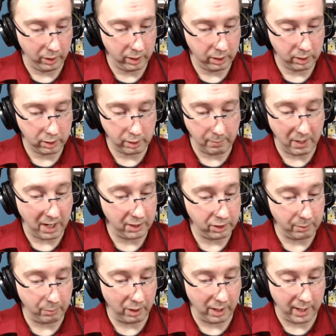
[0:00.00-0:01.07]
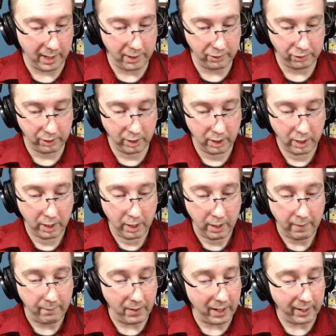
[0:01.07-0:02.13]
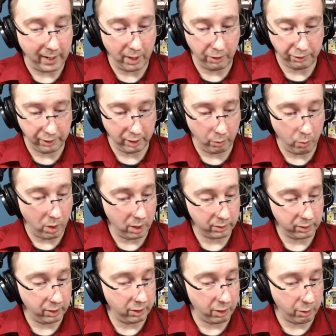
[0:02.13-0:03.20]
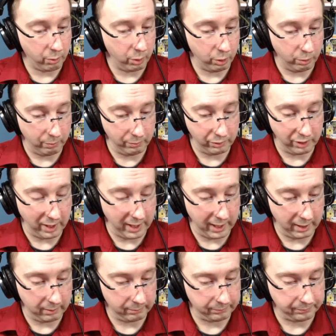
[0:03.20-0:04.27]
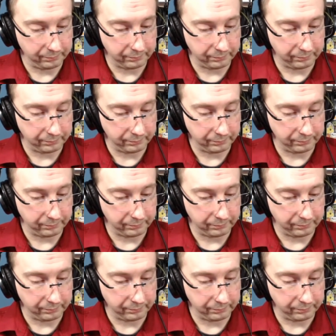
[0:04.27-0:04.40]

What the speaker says: when, to my surprise, Van Helsing walked into the room, saying,